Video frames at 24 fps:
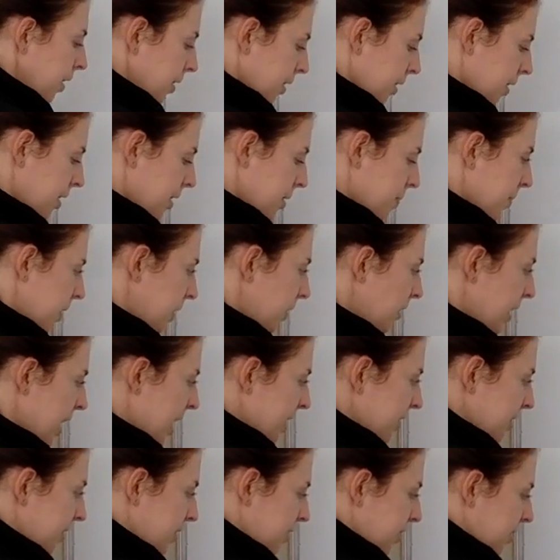The
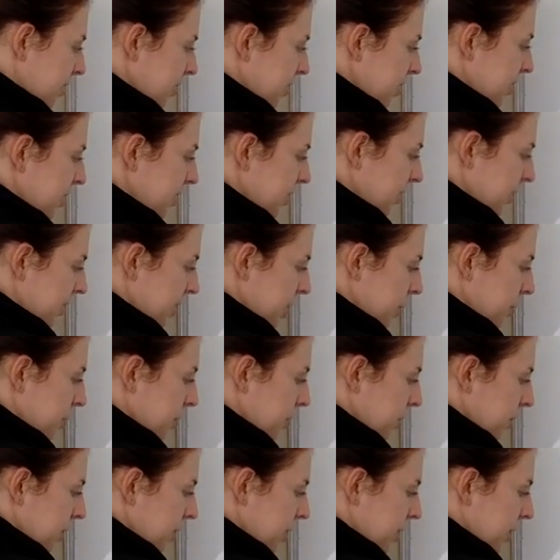last
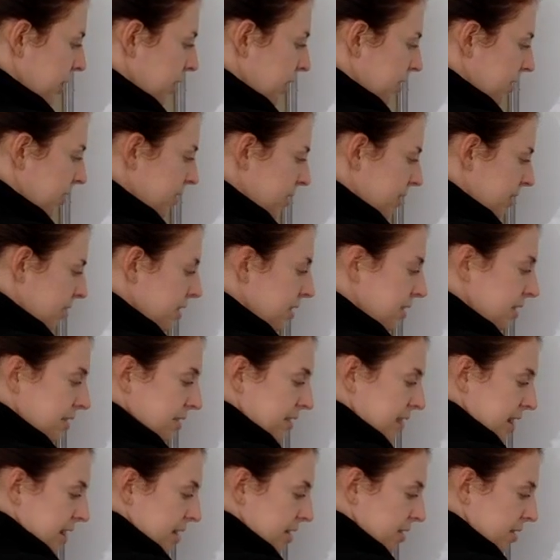example is a
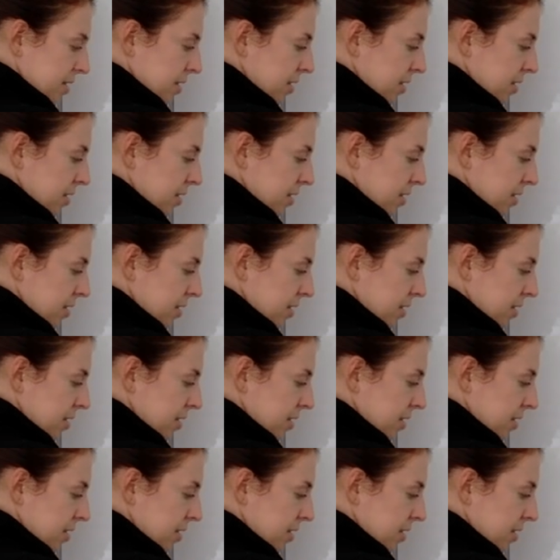sunset.